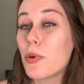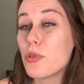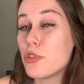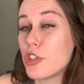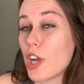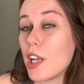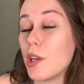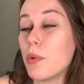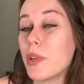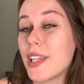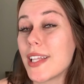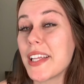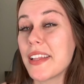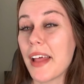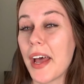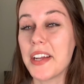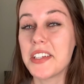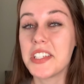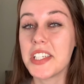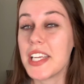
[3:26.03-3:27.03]
who genuinely
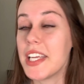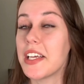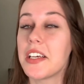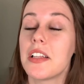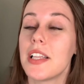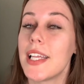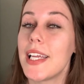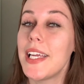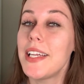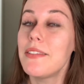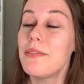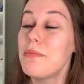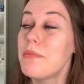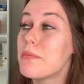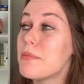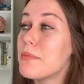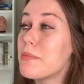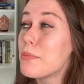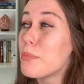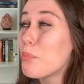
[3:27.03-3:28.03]
like to eat clean.
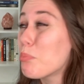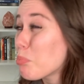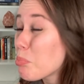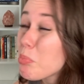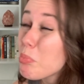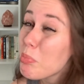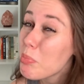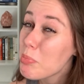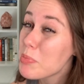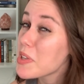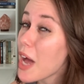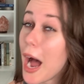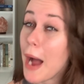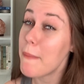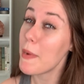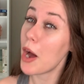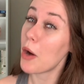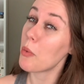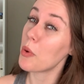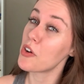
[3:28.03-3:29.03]

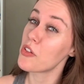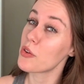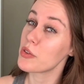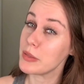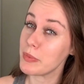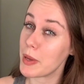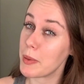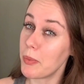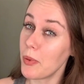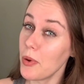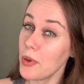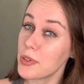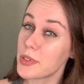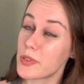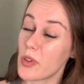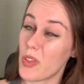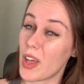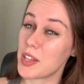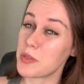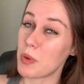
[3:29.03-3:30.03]
I'm not one of those people,
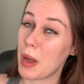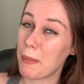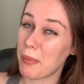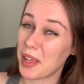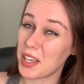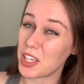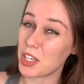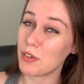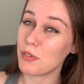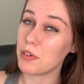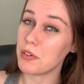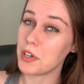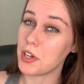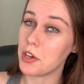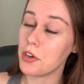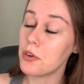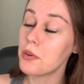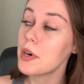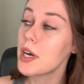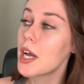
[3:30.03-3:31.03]
so that's why I'm like you do
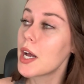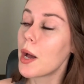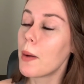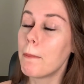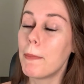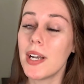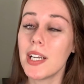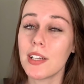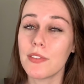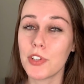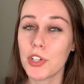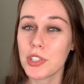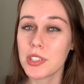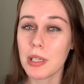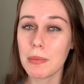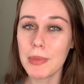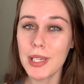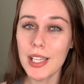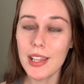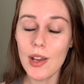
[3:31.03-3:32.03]
you. But if you're
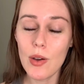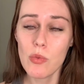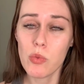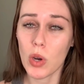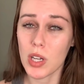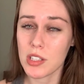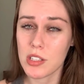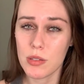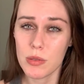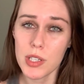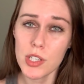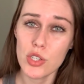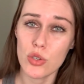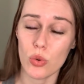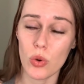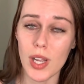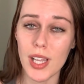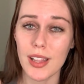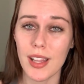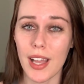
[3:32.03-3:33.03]
somebody that wants to
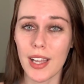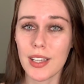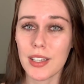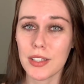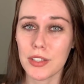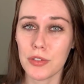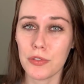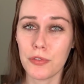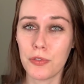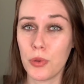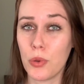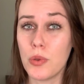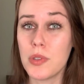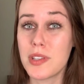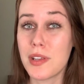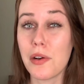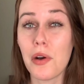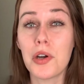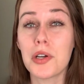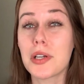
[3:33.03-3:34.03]
enjoy like foods
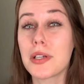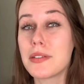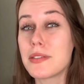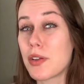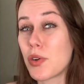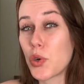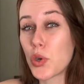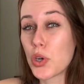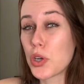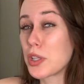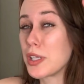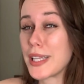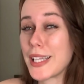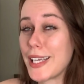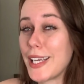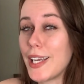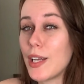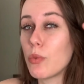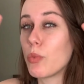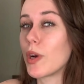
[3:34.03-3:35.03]
that aren't considered
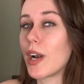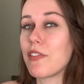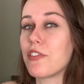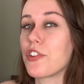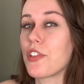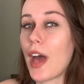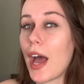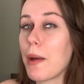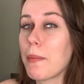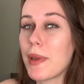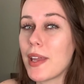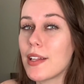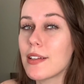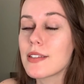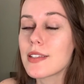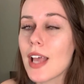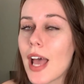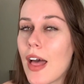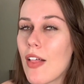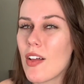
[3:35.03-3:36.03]
clean, whatever that
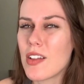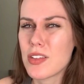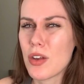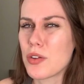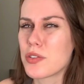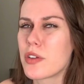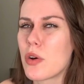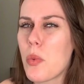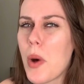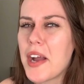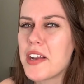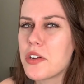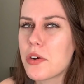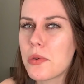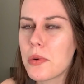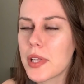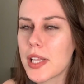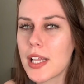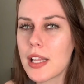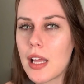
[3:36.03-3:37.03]
means, that's also why I
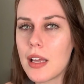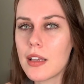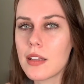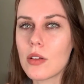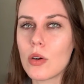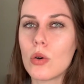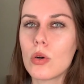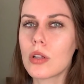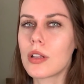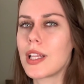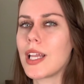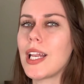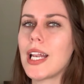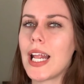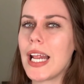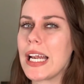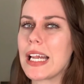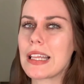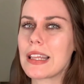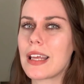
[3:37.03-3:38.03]
don't really like the whole clean
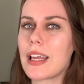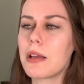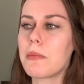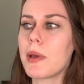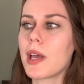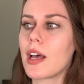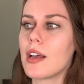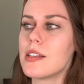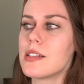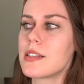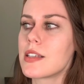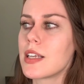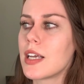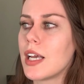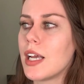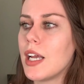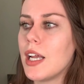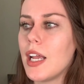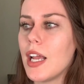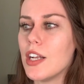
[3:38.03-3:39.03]
eating thing, because
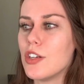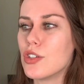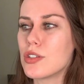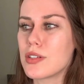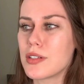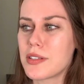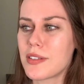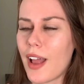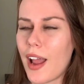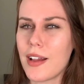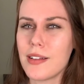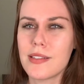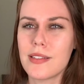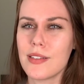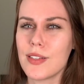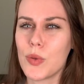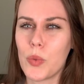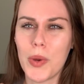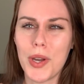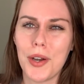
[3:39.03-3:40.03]
it just assigns
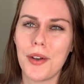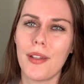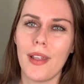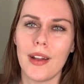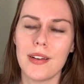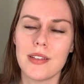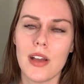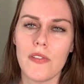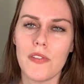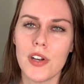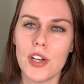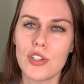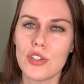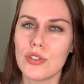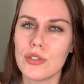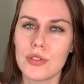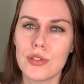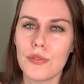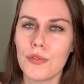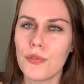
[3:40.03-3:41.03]
these weird like
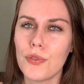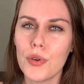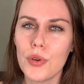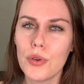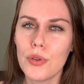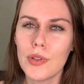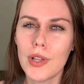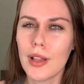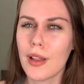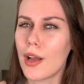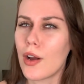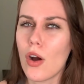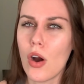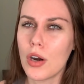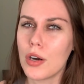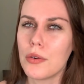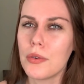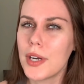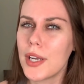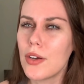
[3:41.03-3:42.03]
definitions to food that like
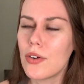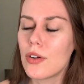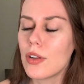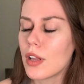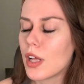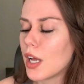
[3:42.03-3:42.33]
aren't real.